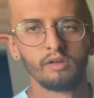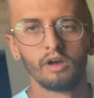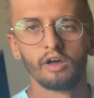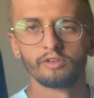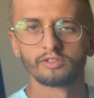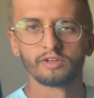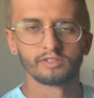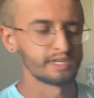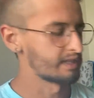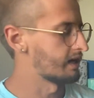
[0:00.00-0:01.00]
other songs
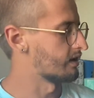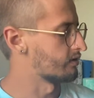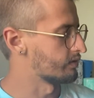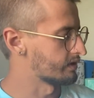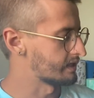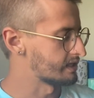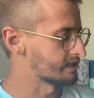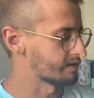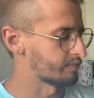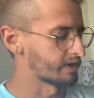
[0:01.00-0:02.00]
like that are really
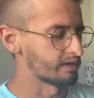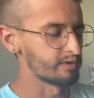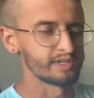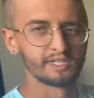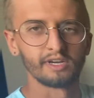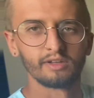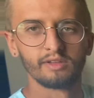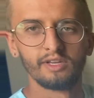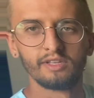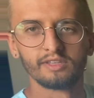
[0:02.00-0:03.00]
easy, but you can
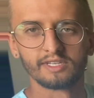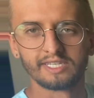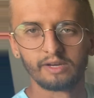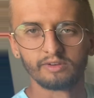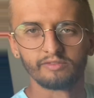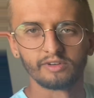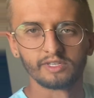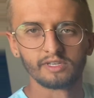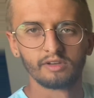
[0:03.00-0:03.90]
tell the sound difference.